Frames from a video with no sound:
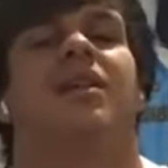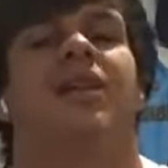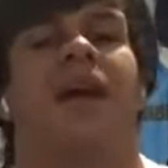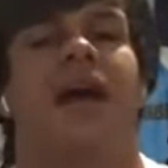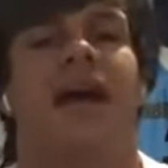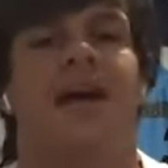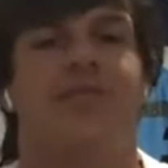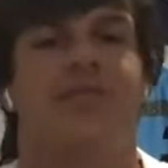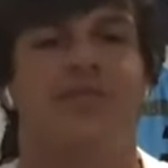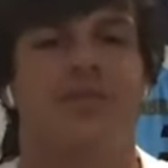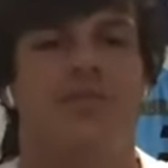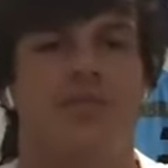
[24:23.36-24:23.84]

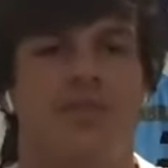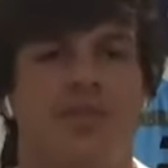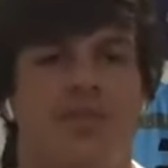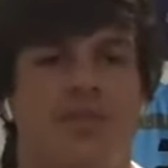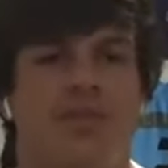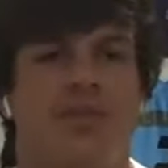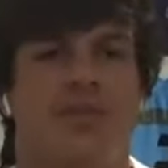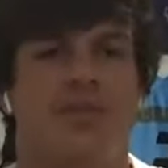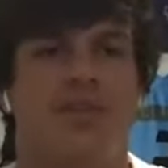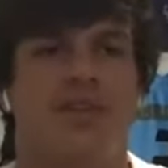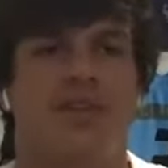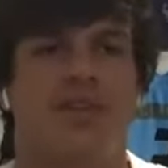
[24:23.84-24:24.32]

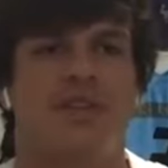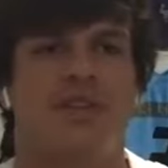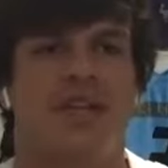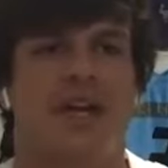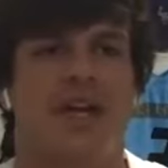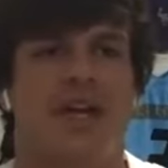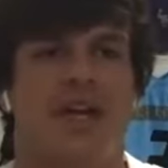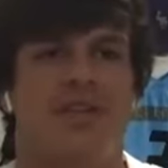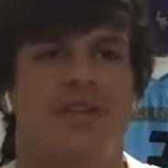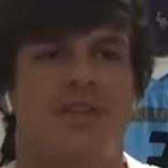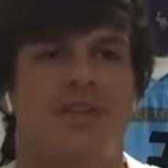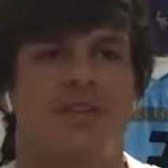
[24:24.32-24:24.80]
Ashtabula St.
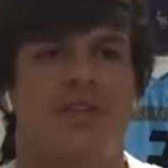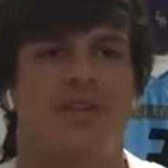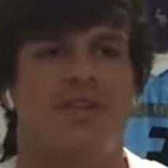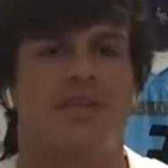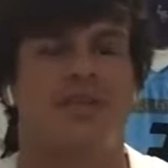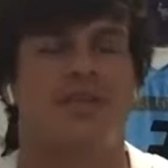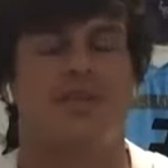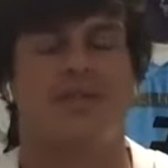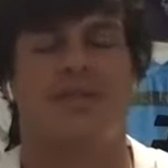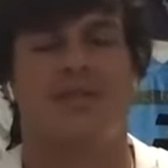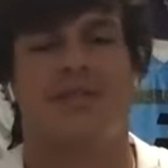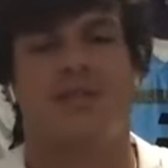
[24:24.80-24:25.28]
John.
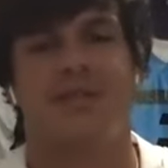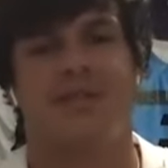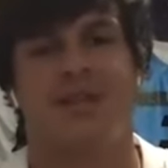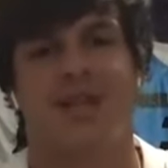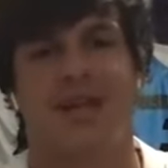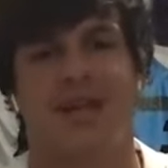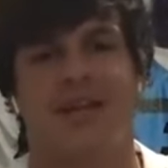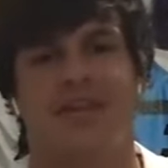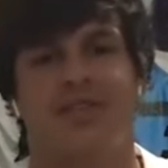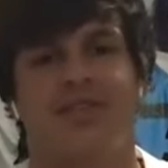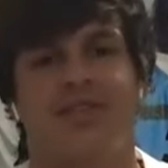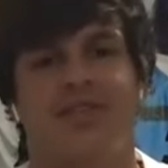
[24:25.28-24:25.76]
They
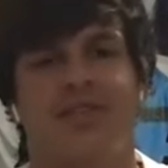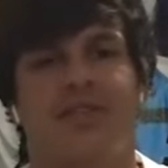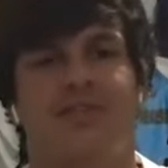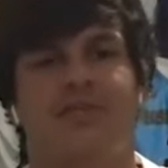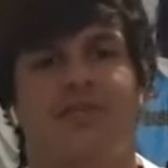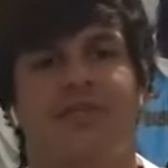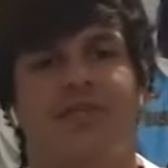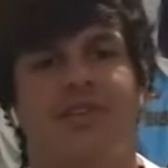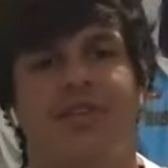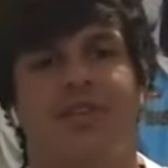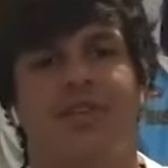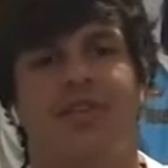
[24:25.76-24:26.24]
had a turf
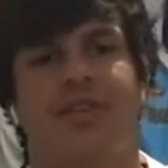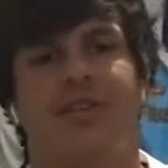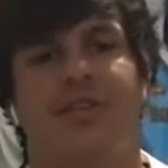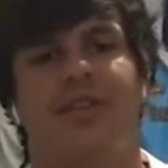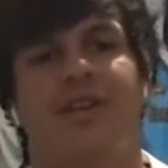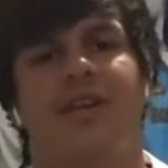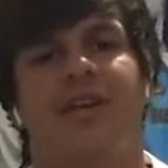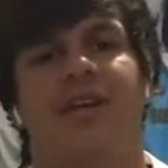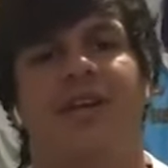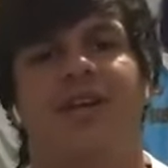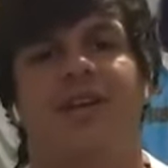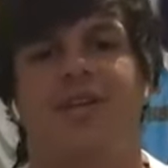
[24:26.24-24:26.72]
field,
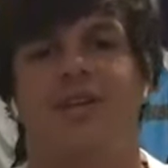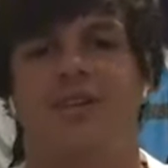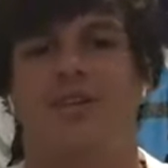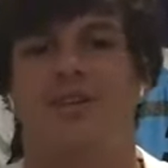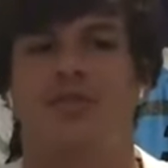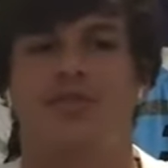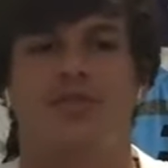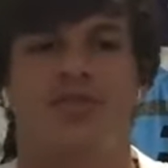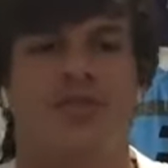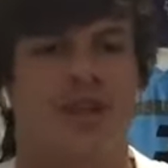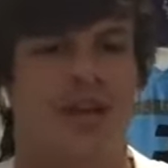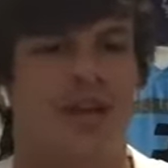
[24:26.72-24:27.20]

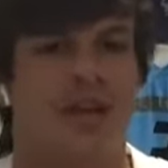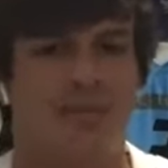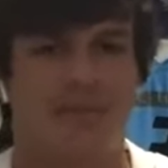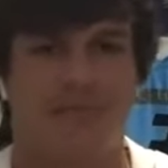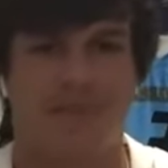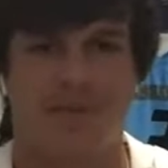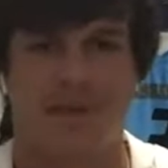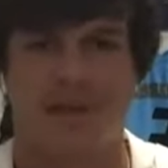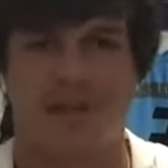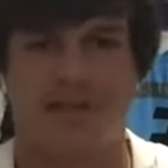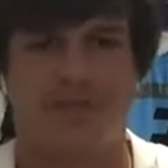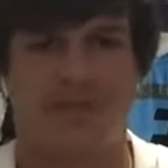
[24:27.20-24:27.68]
huge
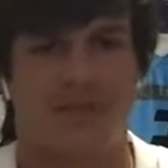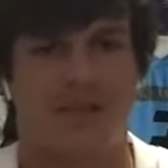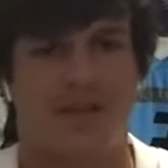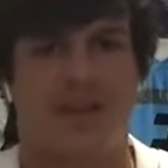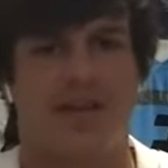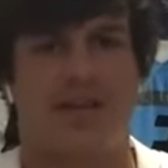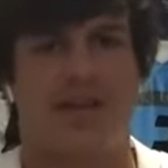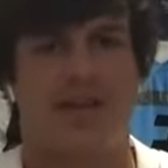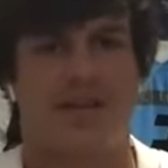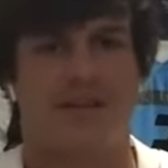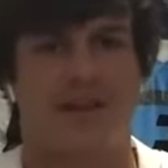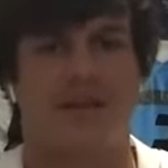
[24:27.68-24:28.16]
complex. Felt
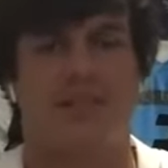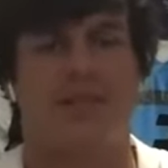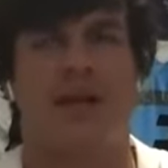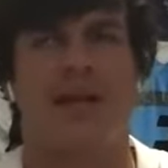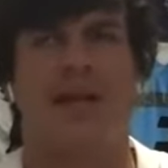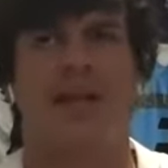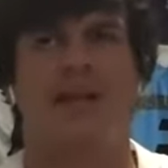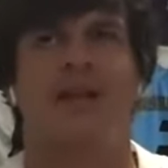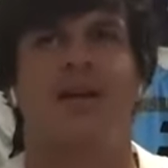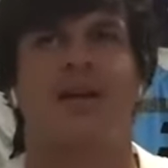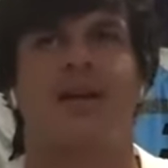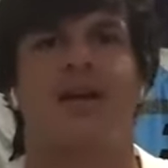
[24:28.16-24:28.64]
like I
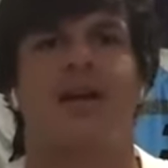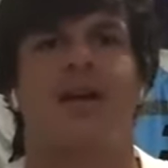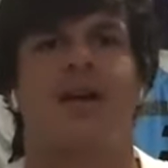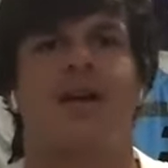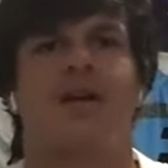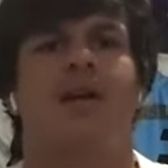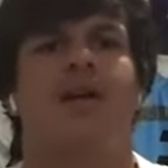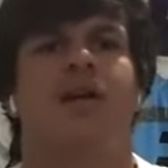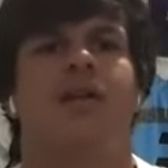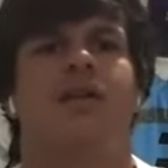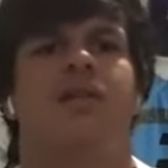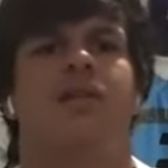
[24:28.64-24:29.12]
think
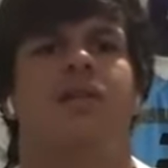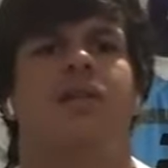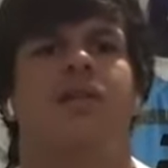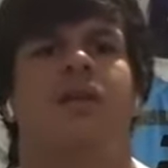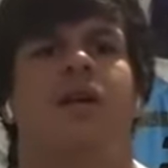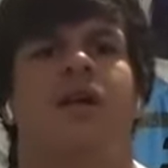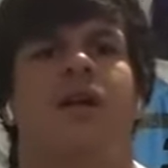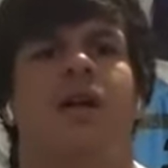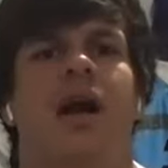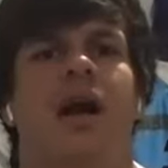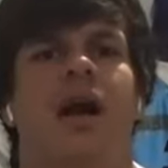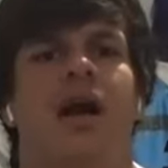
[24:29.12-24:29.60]
a
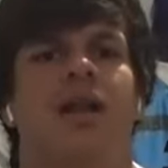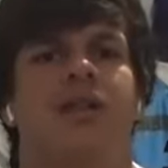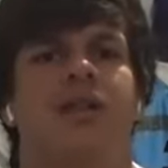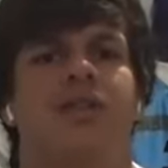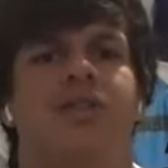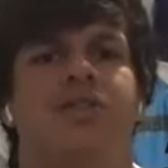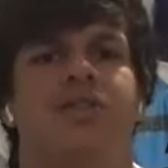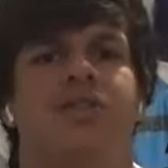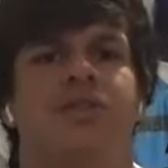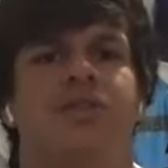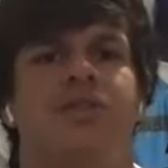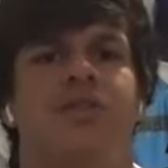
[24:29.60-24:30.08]

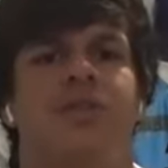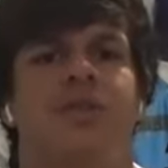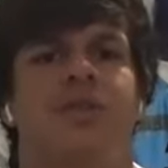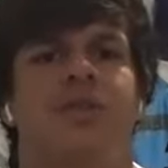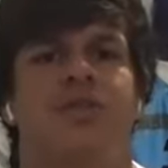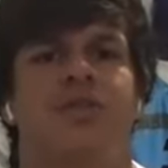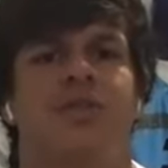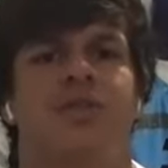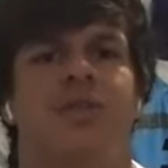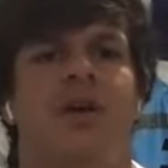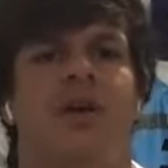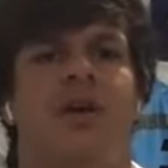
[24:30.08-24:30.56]
college used it
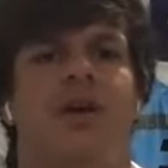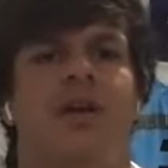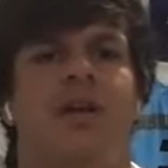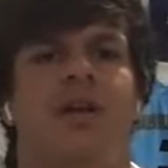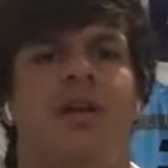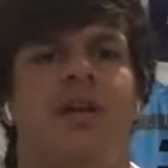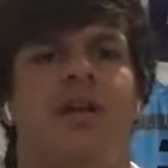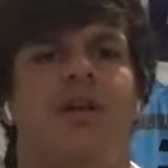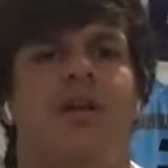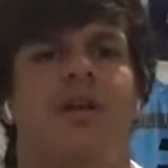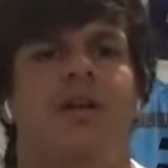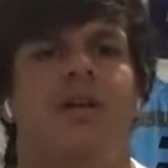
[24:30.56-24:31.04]
as well,
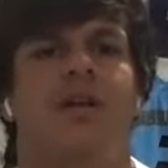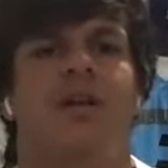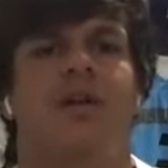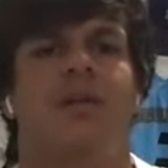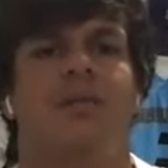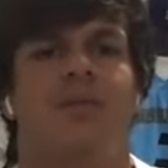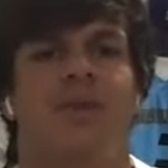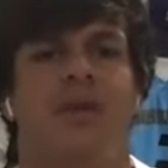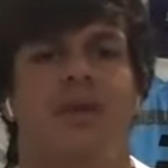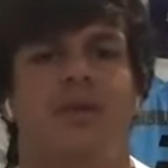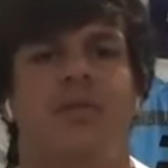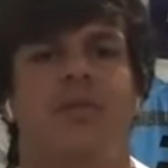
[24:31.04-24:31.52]

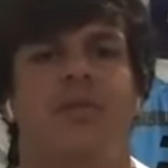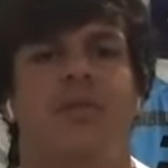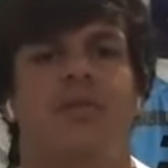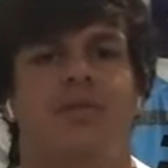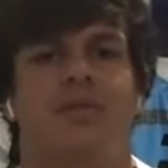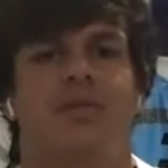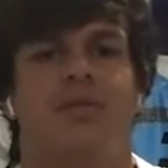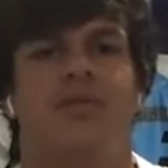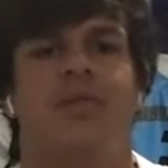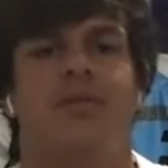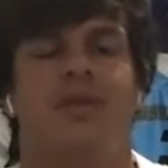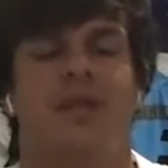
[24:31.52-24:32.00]
but
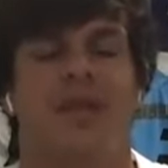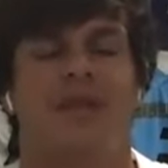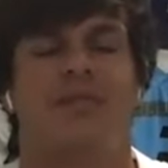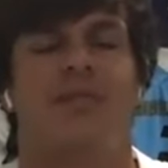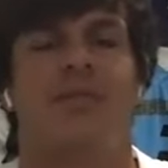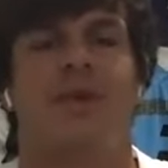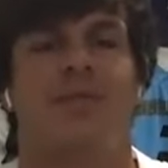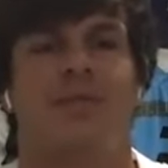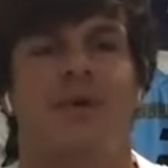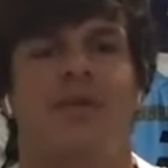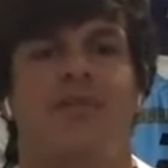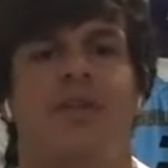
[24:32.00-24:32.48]
that's
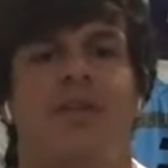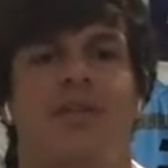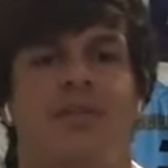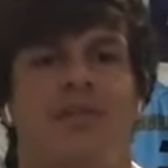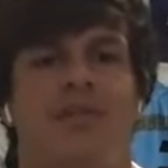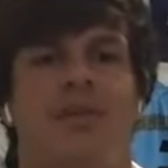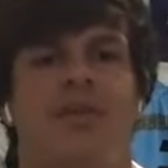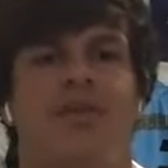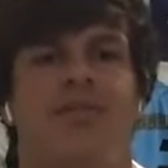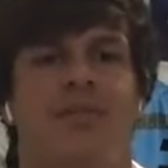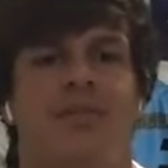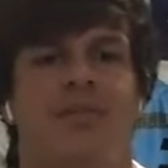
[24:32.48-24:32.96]
probably my favorite
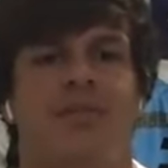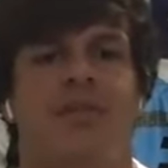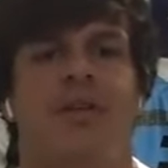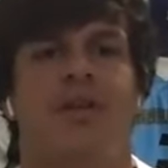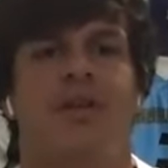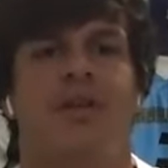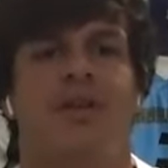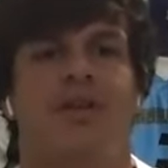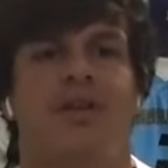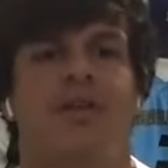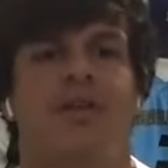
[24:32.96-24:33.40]
place to play.